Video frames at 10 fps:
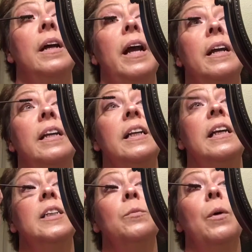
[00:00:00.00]
And it
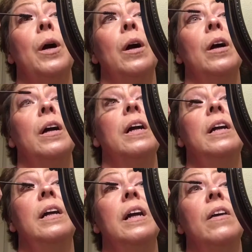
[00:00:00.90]
does work.
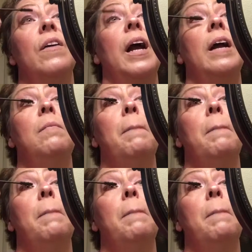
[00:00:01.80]
Okay,